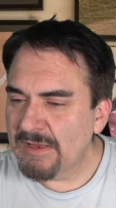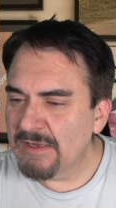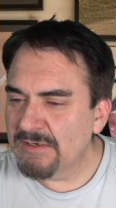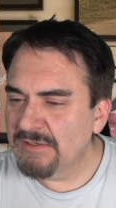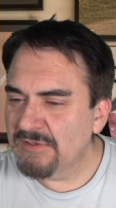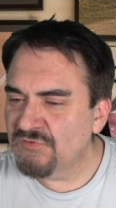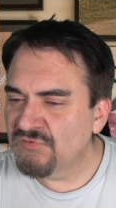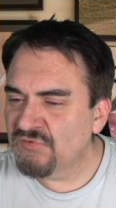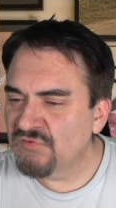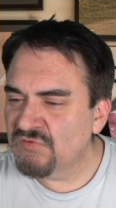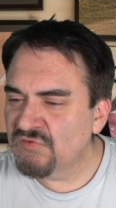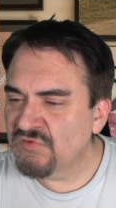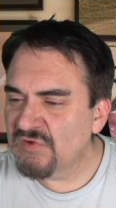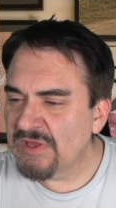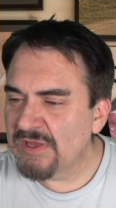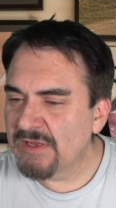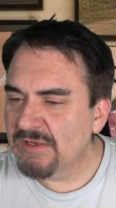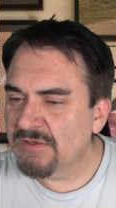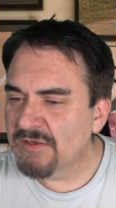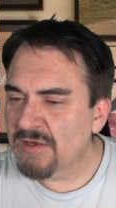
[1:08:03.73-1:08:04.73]
Annie's
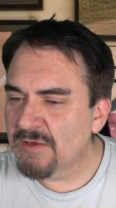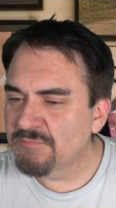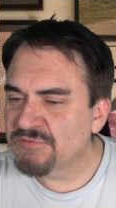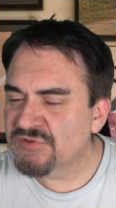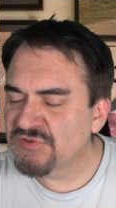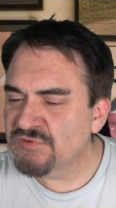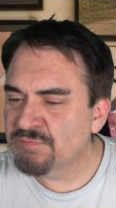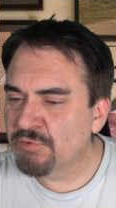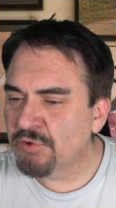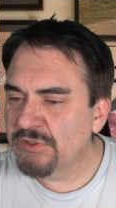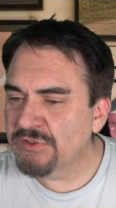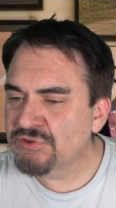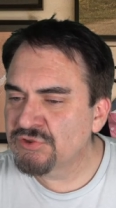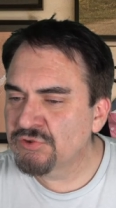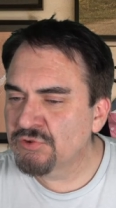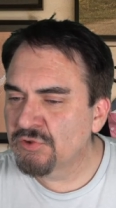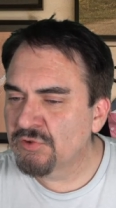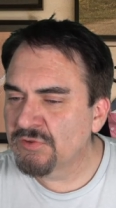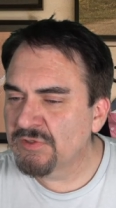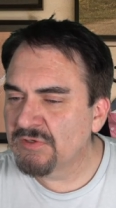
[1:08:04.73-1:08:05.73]
saying she's pretty
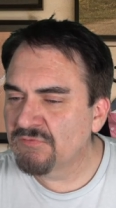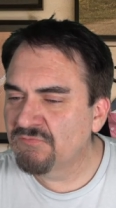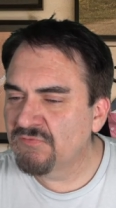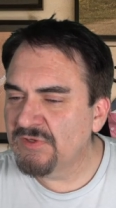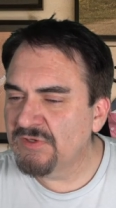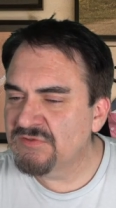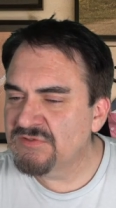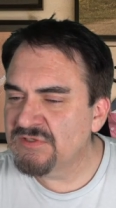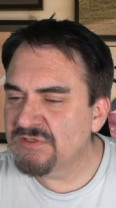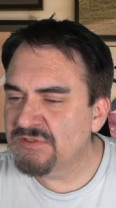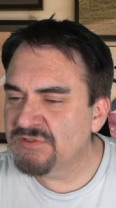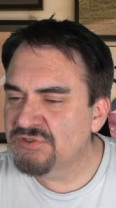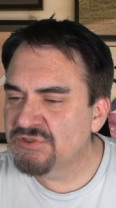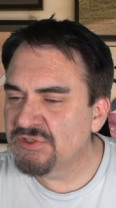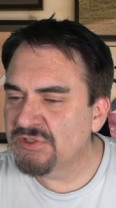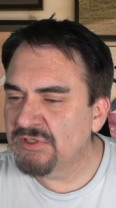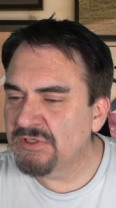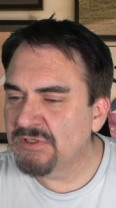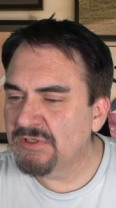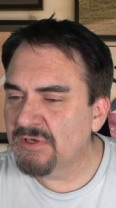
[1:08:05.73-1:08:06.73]
sure that
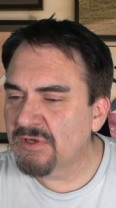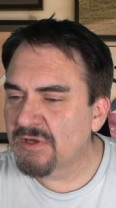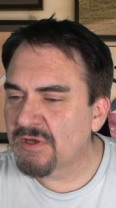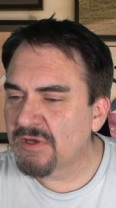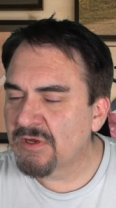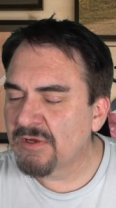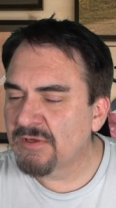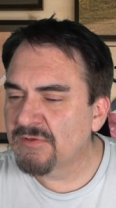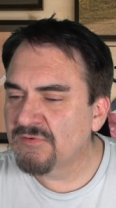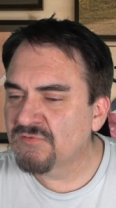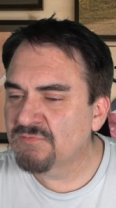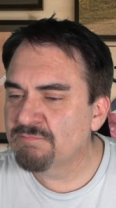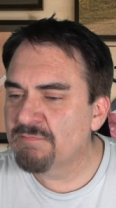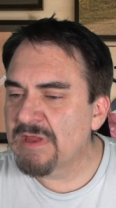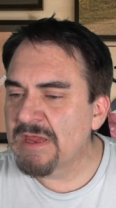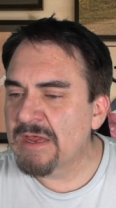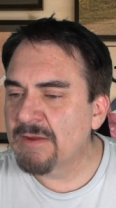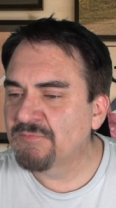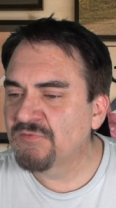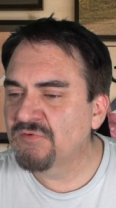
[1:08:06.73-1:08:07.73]
VTG is
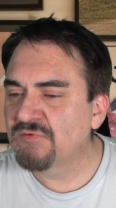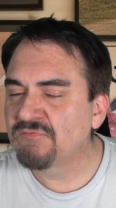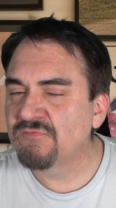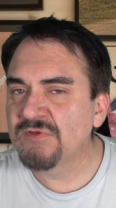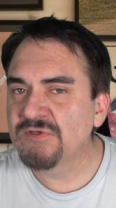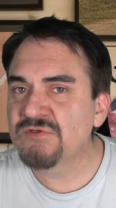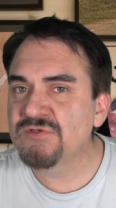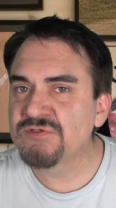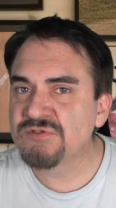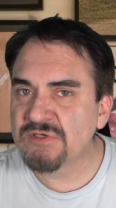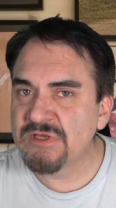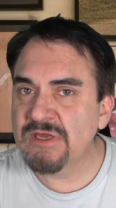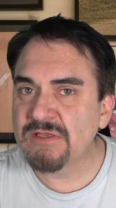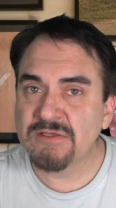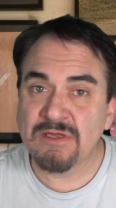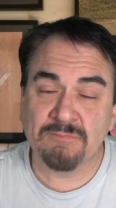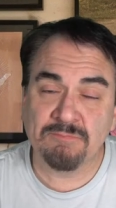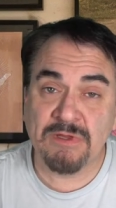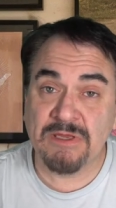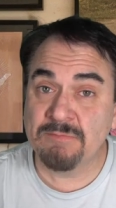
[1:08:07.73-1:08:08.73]
mapped to vintage.
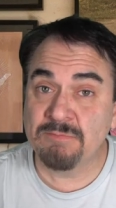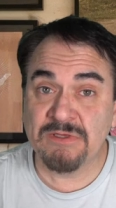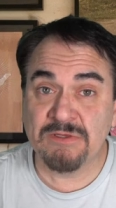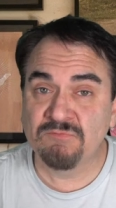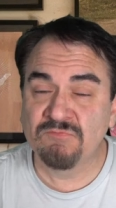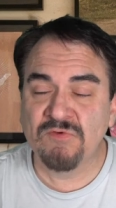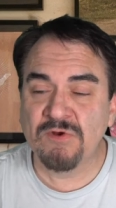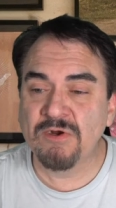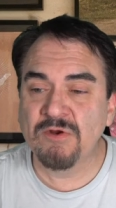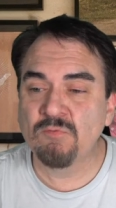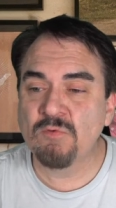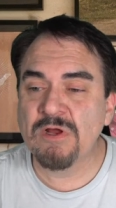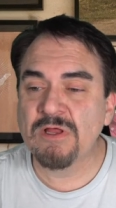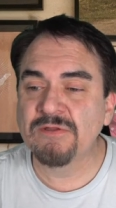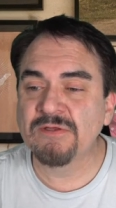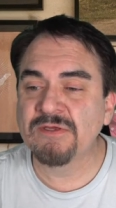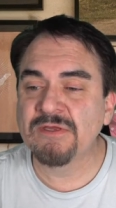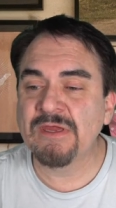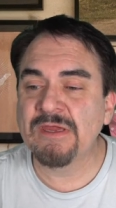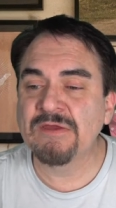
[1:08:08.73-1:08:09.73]
Again, that may be very well
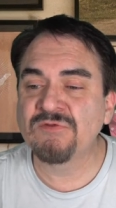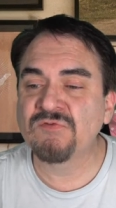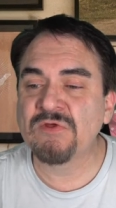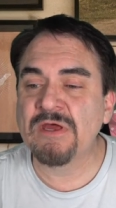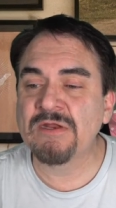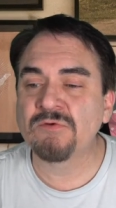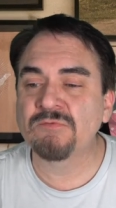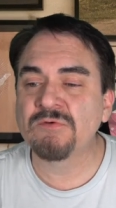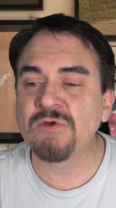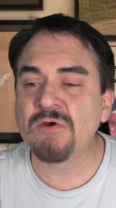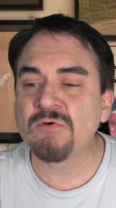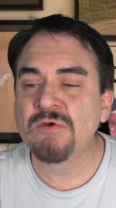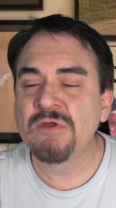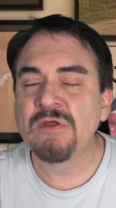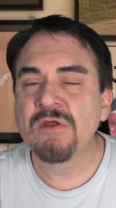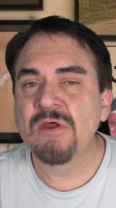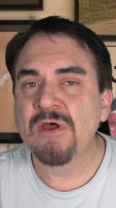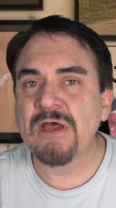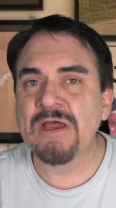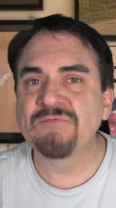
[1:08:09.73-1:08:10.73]
the case. I don't know.
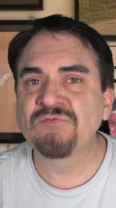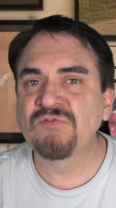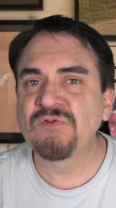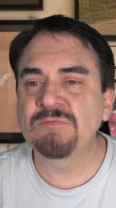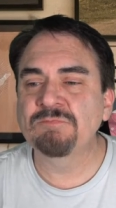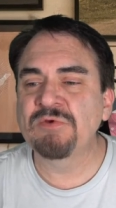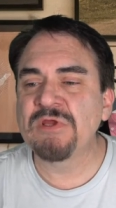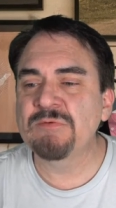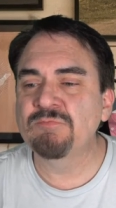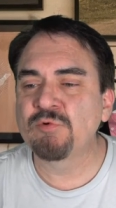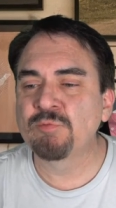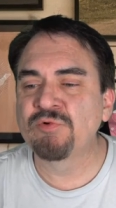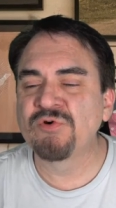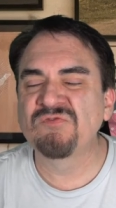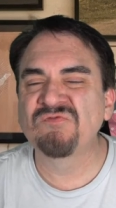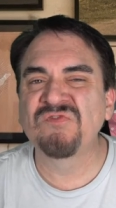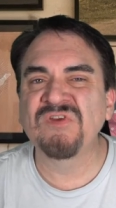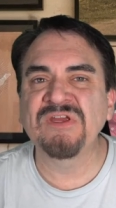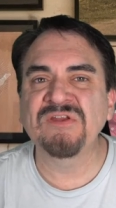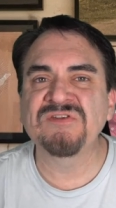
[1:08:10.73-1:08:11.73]
I've seen people
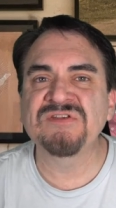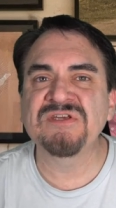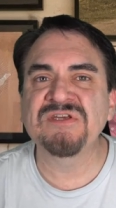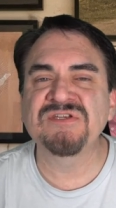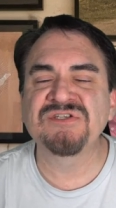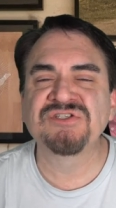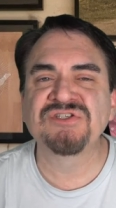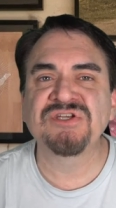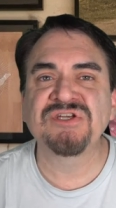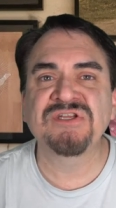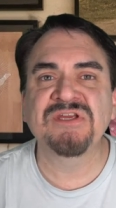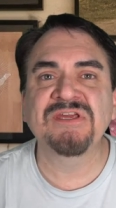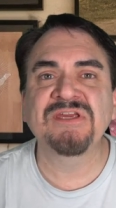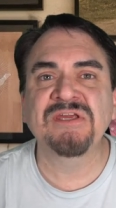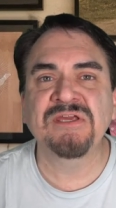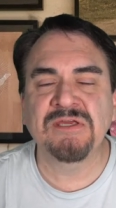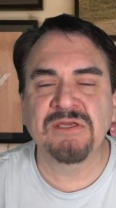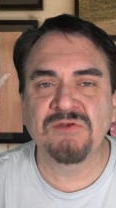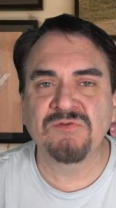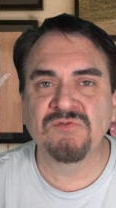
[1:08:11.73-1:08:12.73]
put
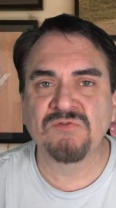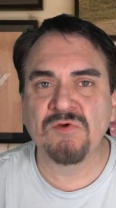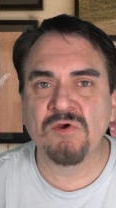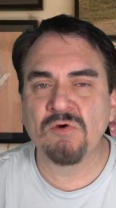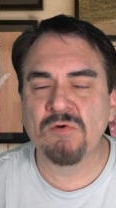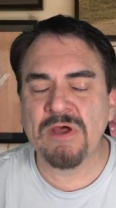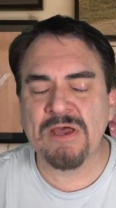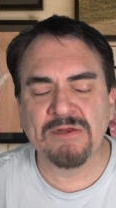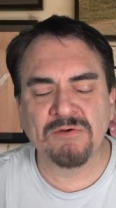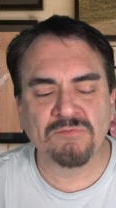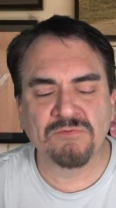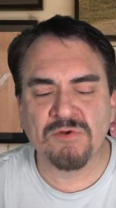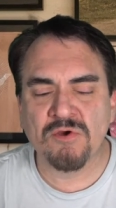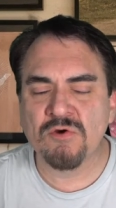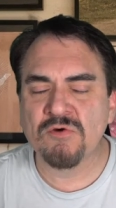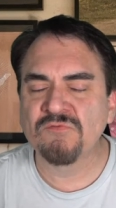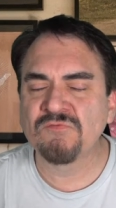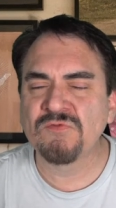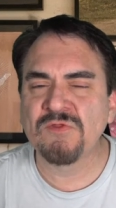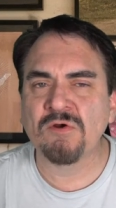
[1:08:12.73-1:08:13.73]
VTGE, so I don't
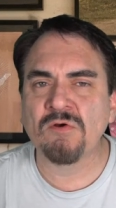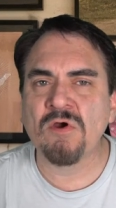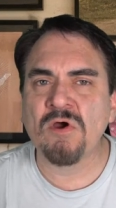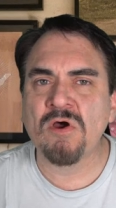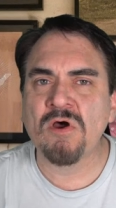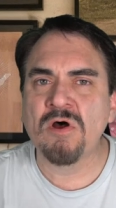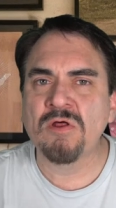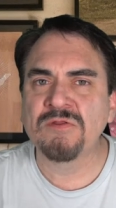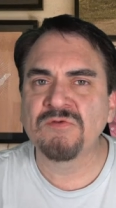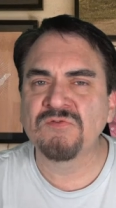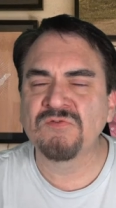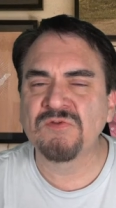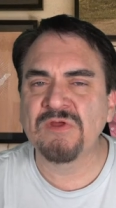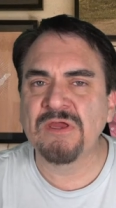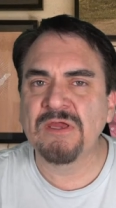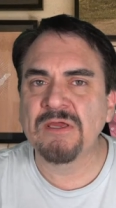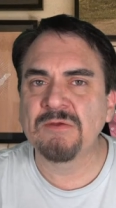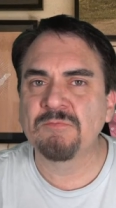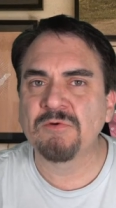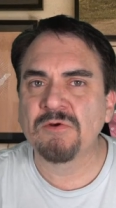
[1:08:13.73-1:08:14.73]
know if they're all the
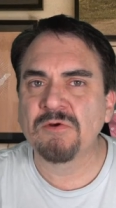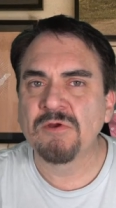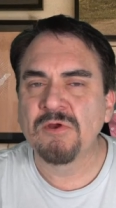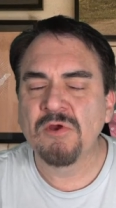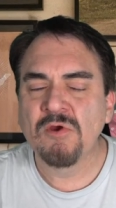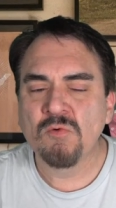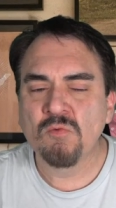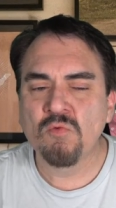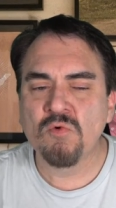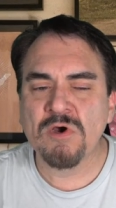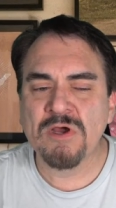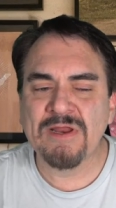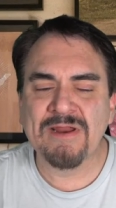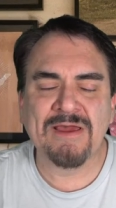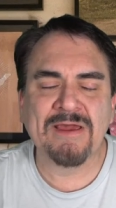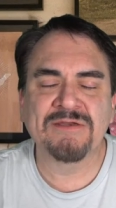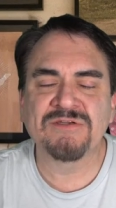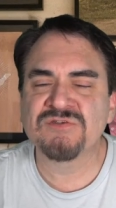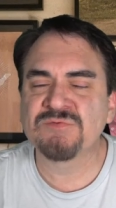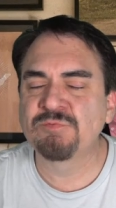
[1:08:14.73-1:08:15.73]
same or what.
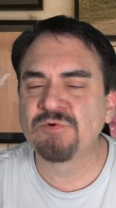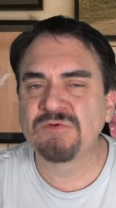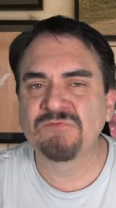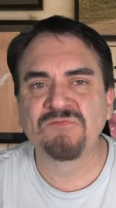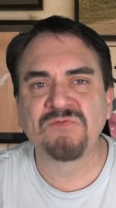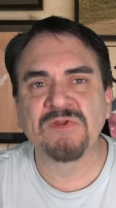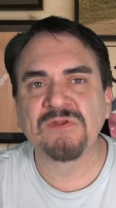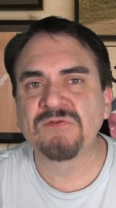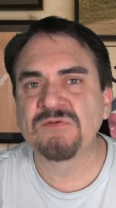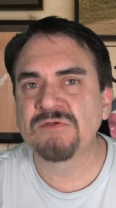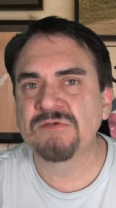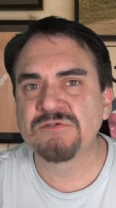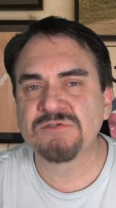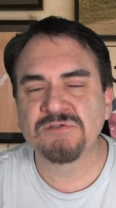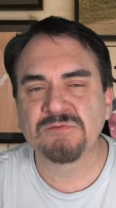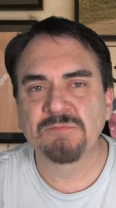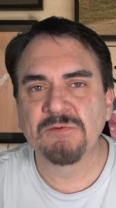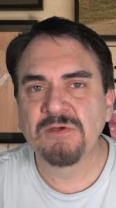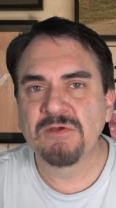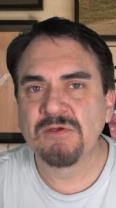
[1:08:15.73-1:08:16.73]
I just put
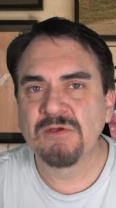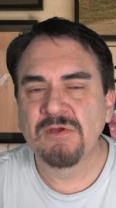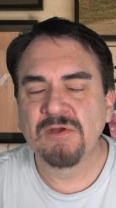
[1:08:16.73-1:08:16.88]
vintage.